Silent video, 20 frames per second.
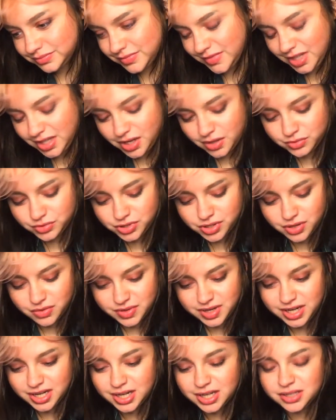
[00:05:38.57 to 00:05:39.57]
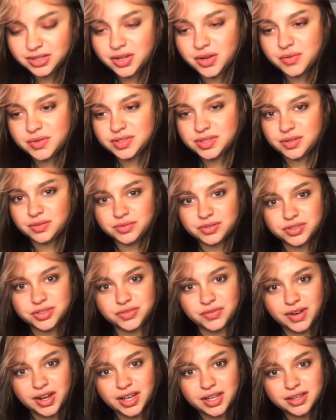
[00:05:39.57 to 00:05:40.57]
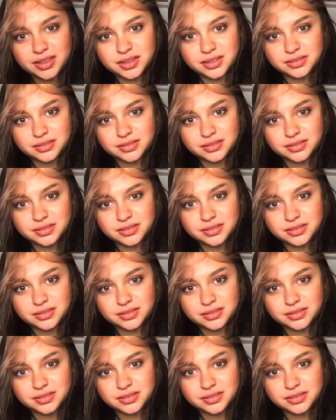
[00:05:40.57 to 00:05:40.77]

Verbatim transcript: You know, Joe, he didn't know his own strength.